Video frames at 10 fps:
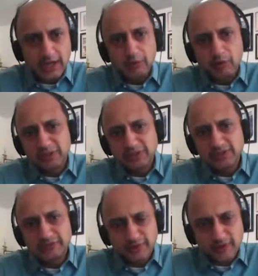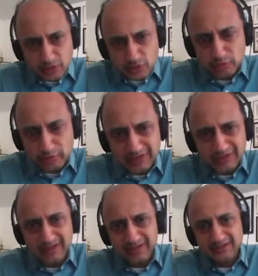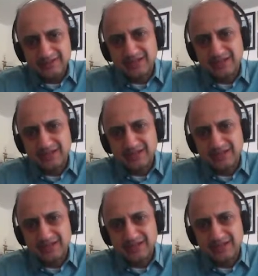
Now, among the first to realize